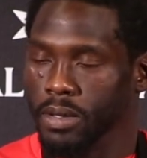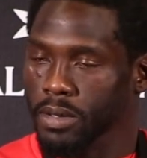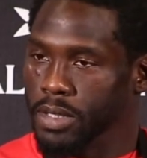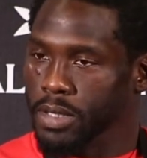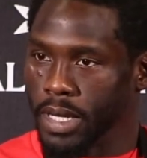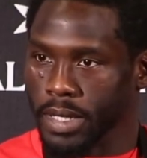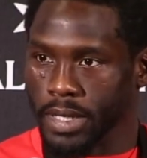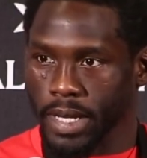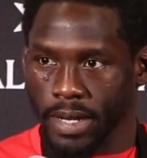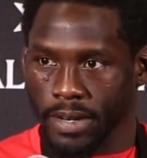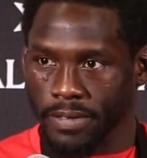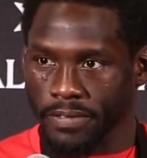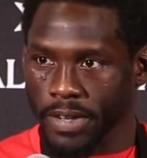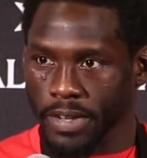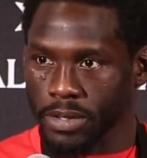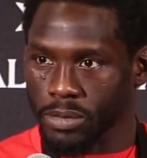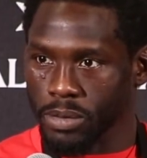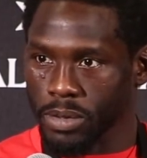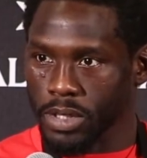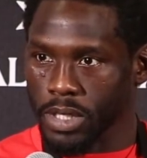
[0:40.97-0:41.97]
Takedown
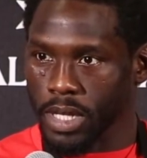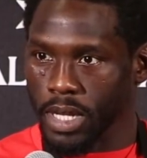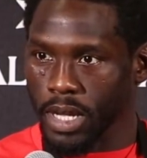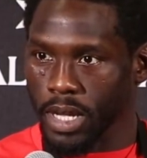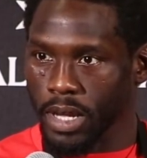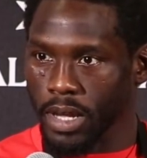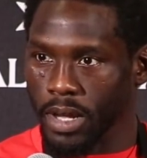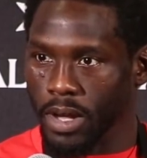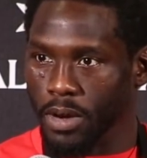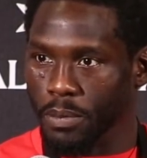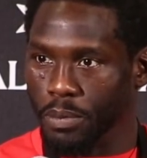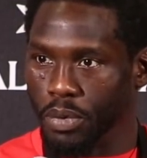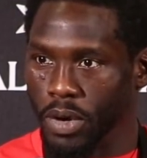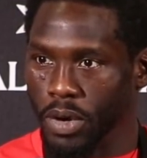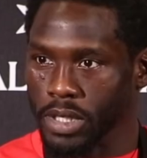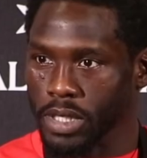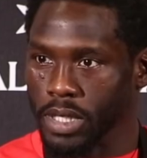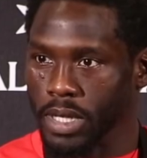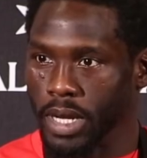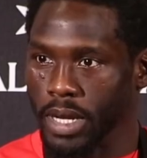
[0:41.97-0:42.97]
defense was on
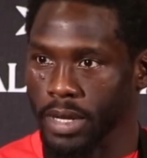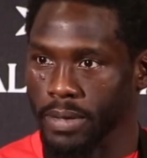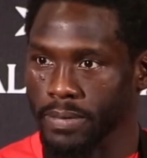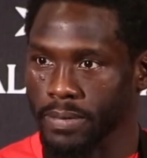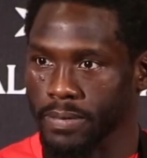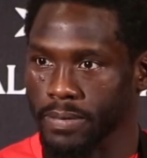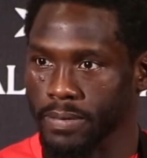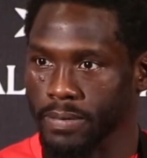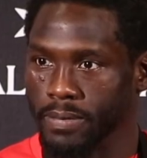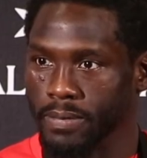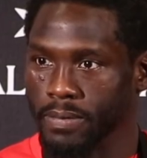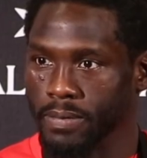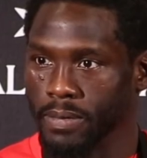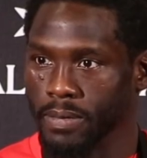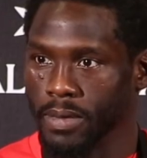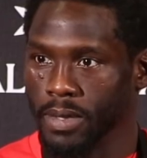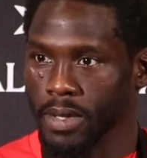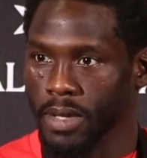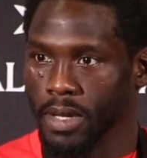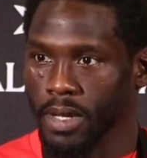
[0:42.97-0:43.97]
point tonight.
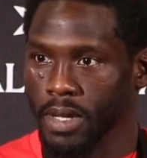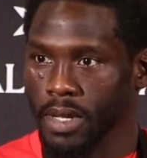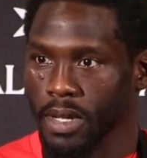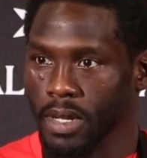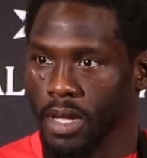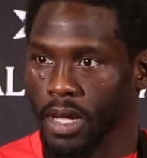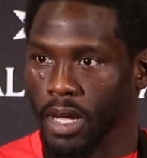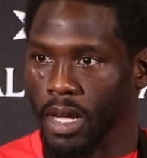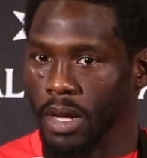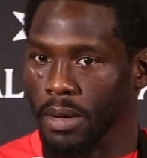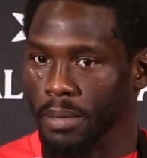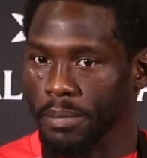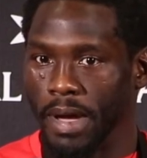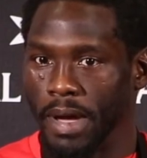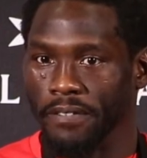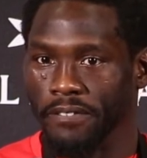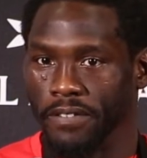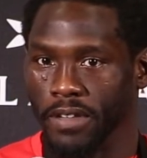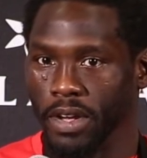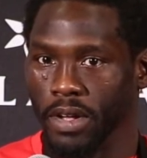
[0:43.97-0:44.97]

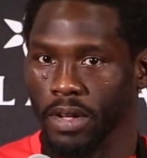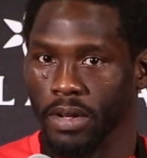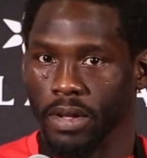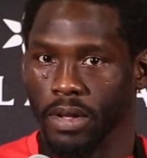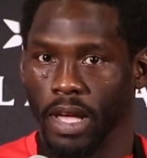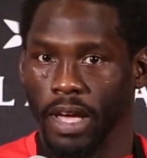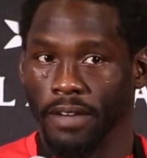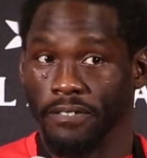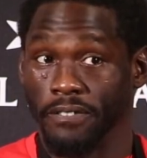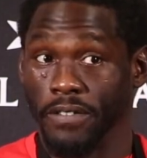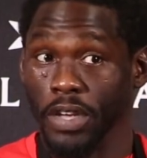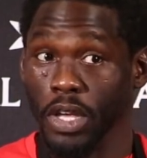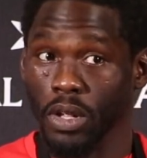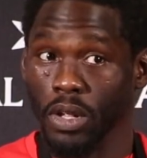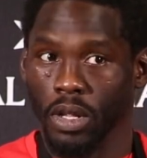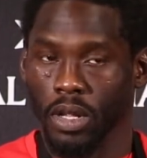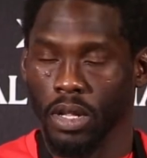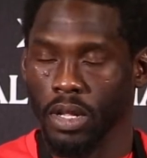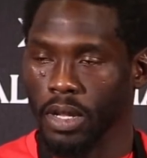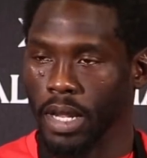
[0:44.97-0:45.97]
I
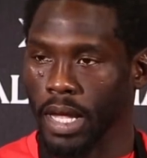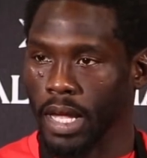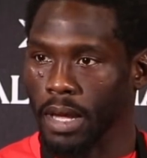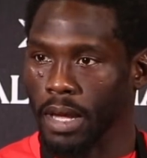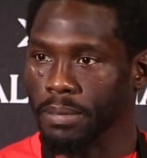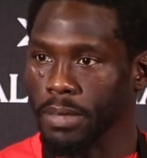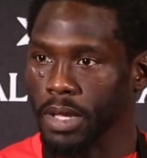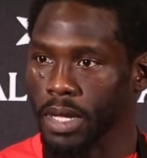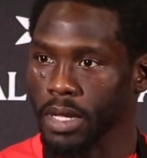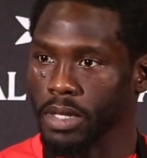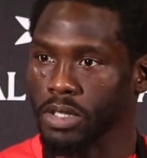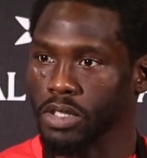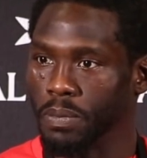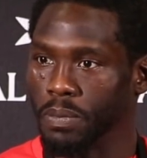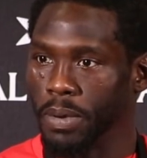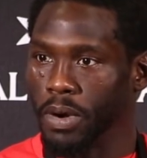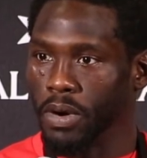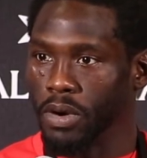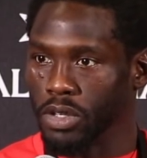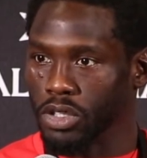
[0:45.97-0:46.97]
feel like I'm the
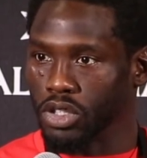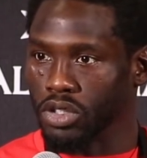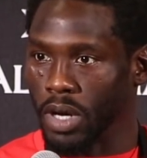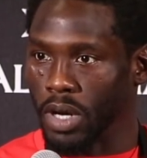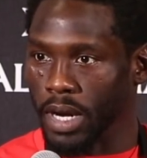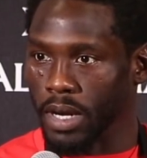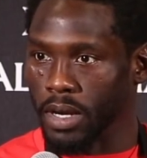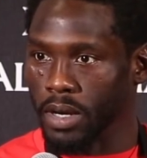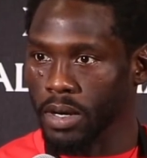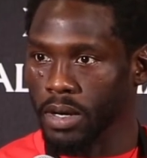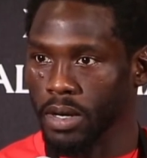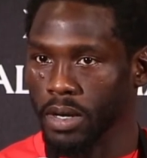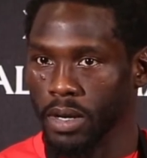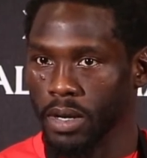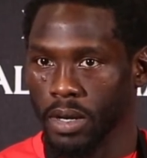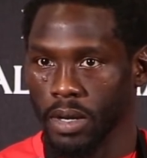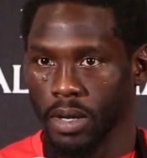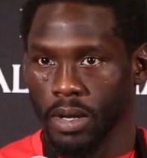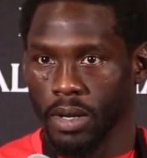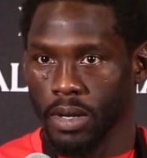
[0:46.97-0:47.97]
superior striker,
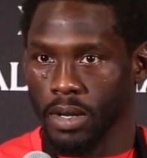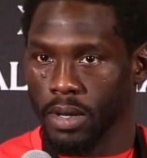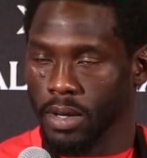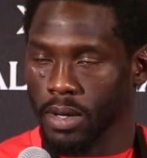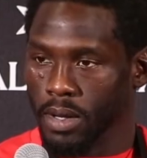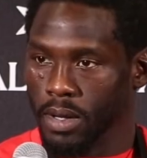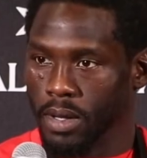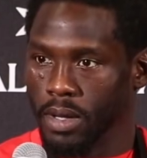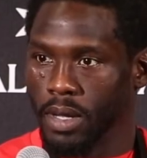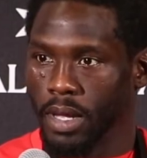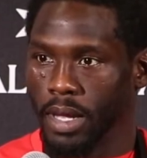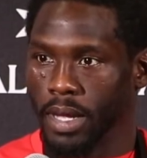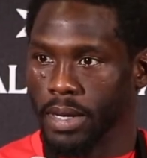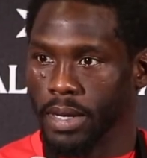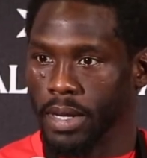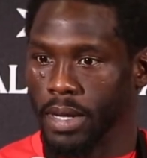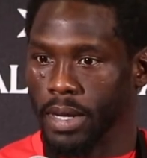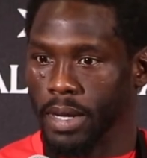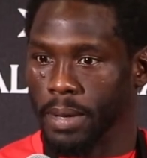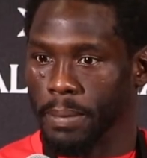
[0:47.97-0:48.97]

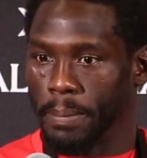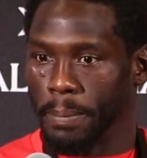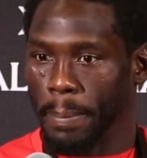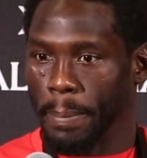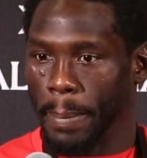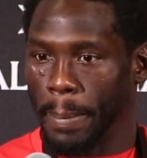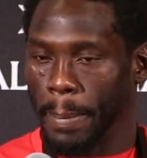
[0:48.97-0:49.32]
and I